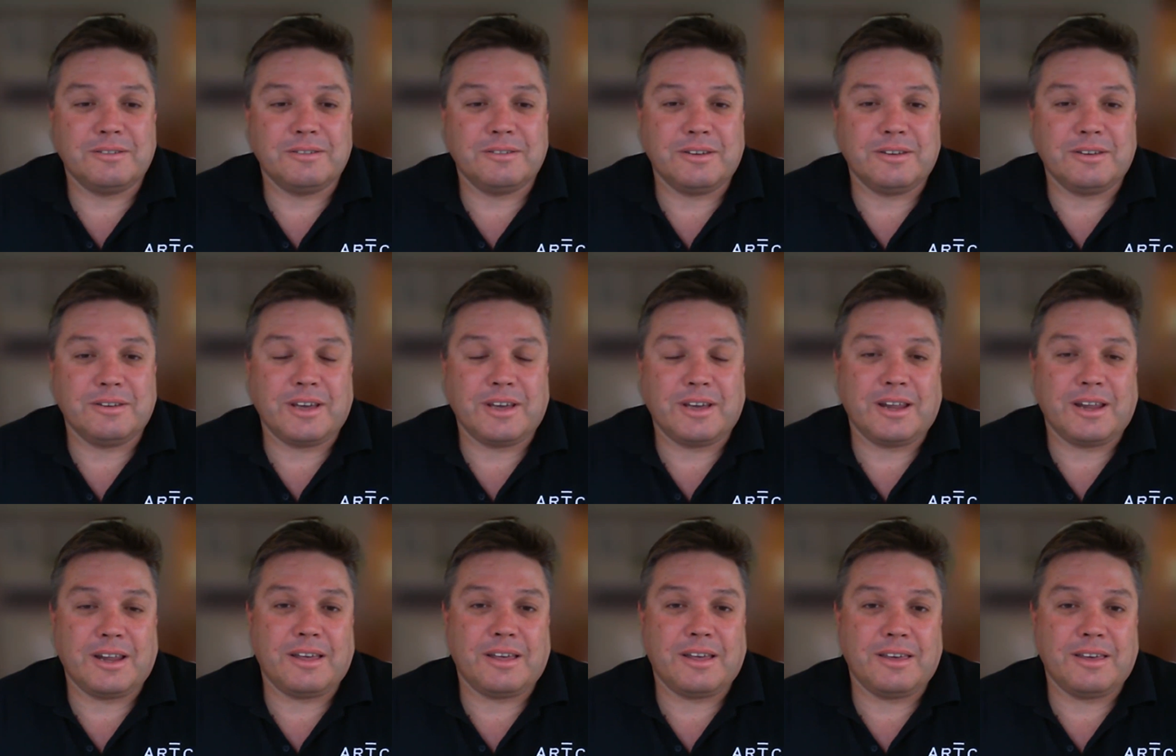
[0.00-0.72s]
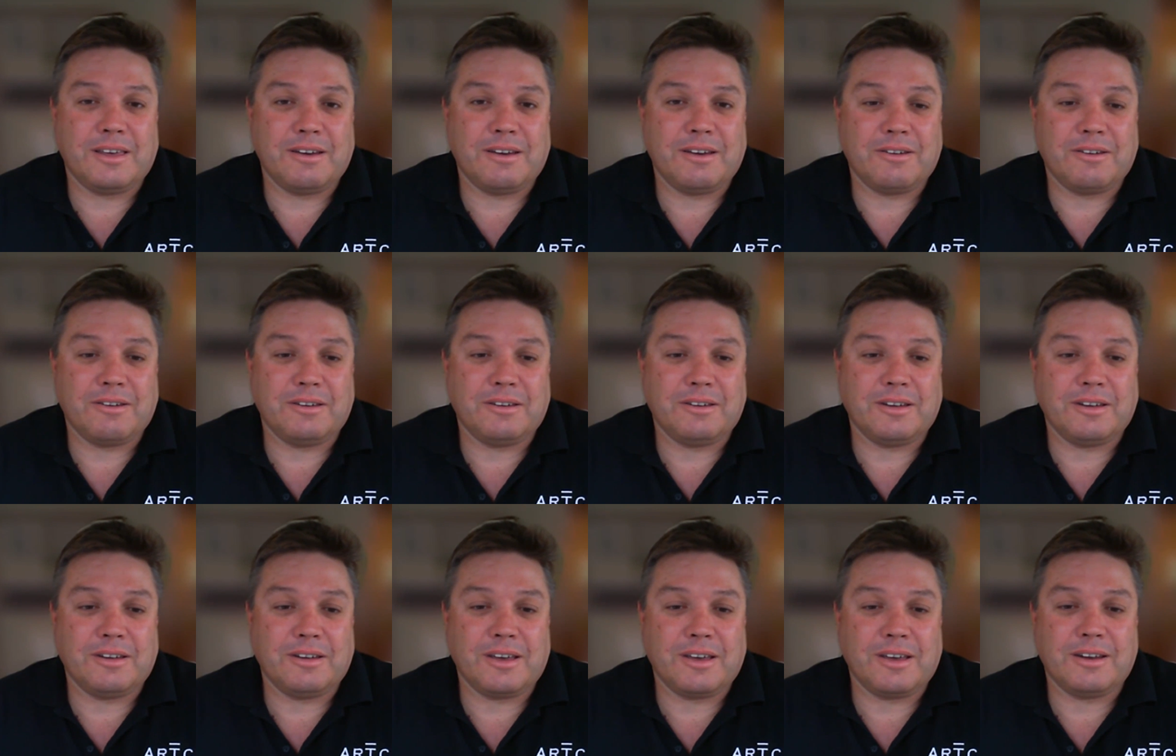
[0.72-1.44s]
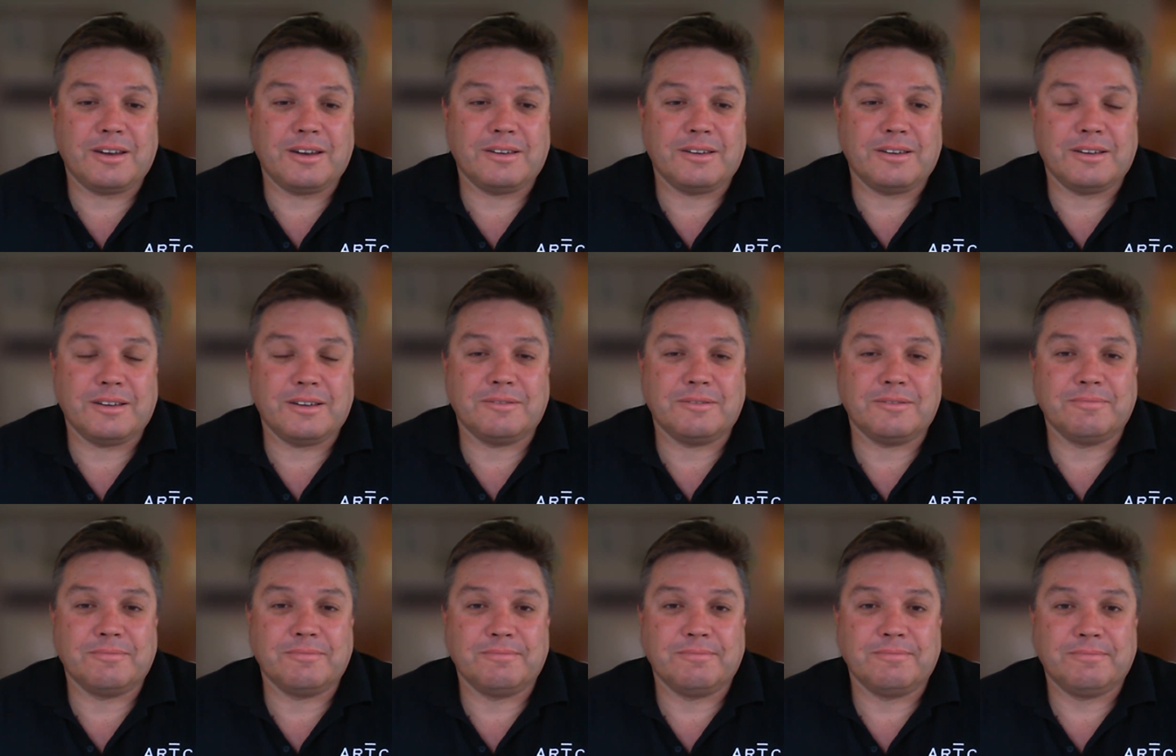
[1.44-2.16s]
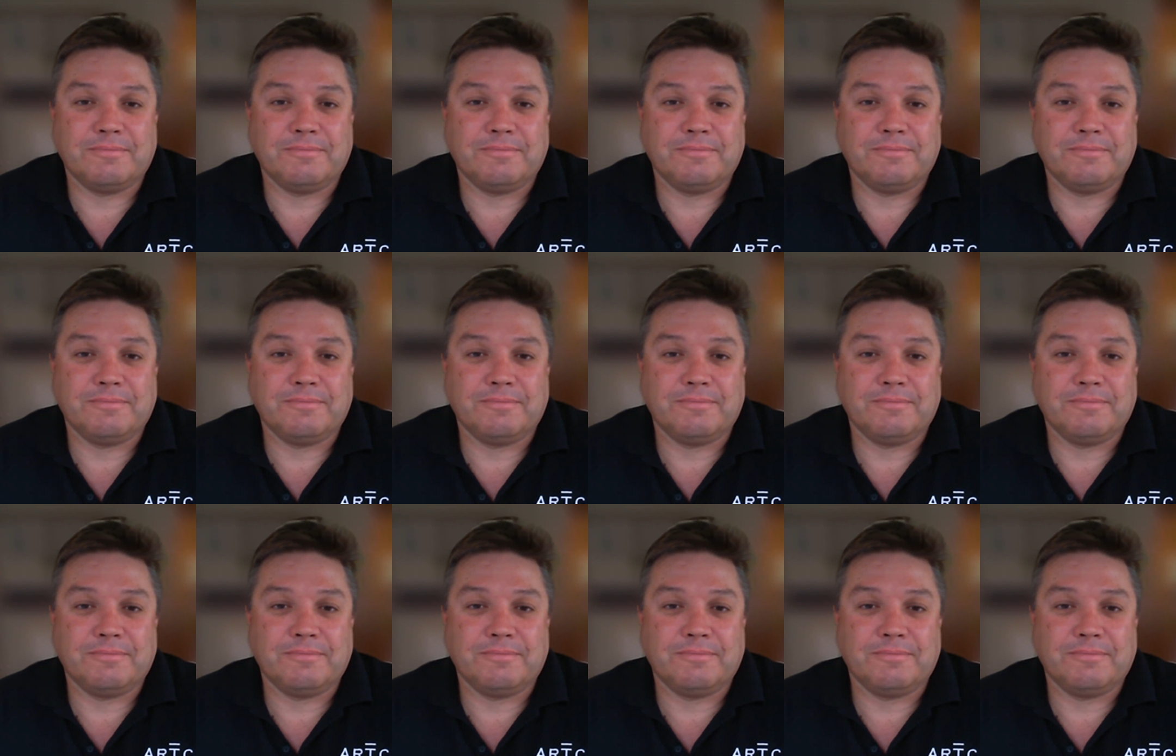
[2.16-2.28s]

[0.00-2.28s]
to get out there and get it done.